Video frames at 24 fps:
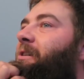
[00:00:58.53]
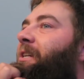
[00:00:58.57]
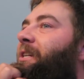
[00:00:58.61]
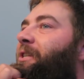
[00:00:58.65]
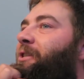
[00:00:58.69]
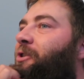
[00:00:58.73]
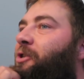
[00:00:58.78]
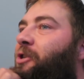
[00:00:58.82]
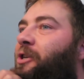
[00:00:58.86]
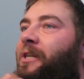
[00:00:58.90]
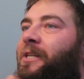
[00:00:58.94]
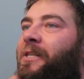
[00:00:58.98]
Well,
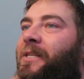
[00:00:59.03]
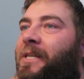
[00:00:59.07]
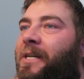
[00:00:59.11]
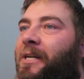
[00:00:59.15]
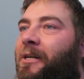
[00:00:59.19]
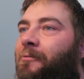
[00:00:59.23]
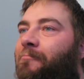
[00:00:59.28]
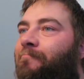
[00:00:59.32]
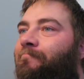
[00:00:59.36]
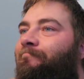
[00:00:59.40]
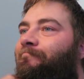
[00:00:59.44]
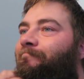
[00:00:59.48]
I chickened
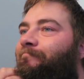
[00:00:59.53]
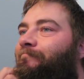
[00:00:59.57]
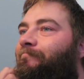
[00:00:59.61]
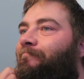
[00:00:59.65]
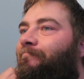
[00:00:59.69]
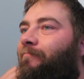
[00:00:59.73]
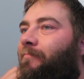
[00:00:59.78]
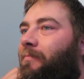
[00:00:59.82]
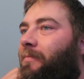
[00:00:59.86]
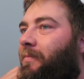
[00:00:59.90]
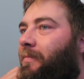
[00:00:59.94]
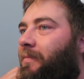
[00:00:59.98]
out.
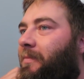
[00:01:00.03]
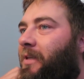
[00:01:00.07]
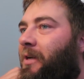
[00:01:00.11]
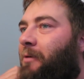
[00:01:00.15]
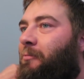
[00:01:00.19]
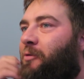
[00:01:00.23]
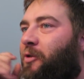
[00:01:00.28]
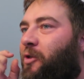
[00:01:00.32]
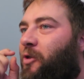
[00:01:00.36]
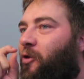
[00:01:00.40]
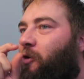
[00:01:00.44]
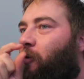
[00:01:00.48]

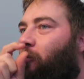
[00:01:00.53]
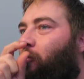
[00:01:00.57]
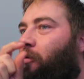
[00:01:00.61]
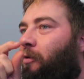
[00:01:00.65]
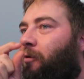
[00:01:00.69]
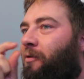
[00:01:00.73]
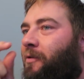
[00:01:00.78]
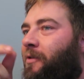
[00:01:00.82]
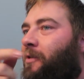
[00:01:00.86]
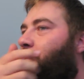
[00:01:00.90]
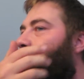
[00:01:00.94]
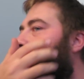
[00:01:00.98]
I was so
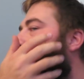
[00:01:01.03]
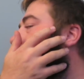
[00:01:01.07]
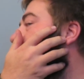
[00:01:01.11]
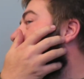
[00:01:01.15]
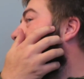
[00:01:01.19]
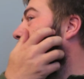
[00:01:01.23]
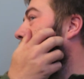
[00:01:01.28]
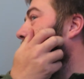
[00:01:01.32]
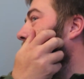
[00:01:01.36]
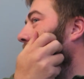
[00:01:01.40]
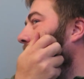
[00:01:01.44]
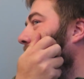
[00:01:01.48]
close to
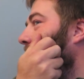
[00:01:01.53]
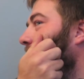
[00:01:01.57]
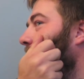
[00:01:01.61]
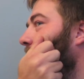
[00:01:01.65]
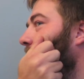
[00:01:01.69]
doing it.